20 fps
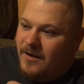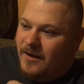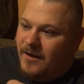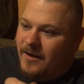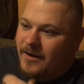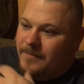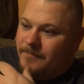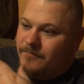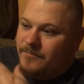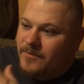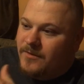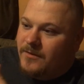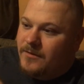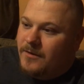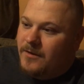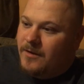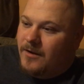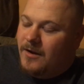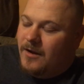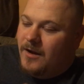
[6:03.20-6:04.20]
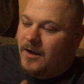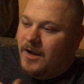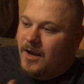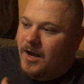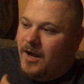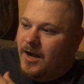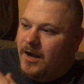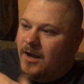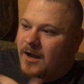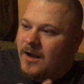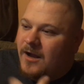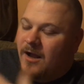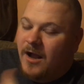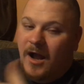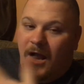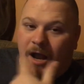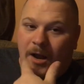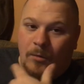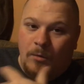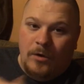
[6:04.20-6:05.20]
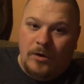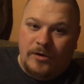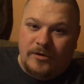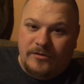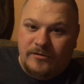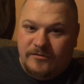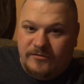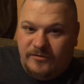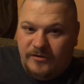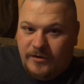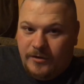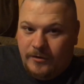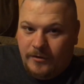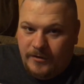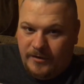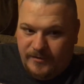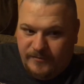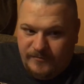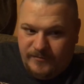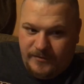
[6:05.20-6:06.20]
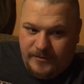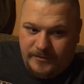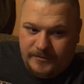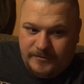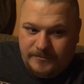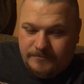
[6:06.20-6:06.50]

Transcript: Alright. I work in the security field.